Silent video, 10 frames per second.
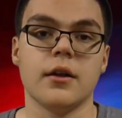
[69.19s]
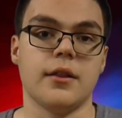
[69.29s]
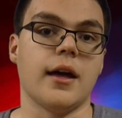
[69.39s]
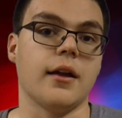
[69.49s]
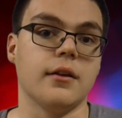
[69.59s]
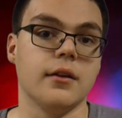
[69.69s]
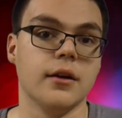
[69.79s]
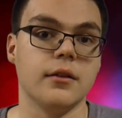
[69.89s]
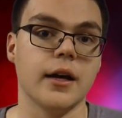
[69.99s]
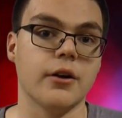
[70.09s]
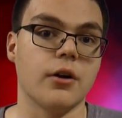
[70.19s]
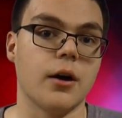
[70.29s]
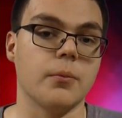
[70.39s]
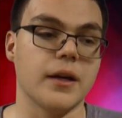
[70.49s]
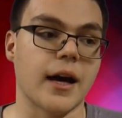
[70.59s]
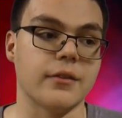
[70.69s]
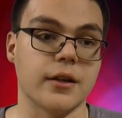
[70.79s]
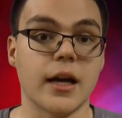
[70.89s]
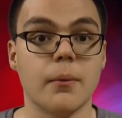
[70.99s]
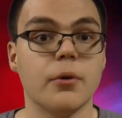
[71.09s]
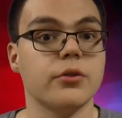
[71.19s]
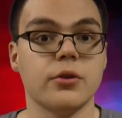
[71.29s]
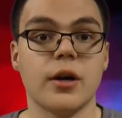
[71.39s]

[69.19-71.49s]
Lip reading: Then later on we got Dean Ambrose,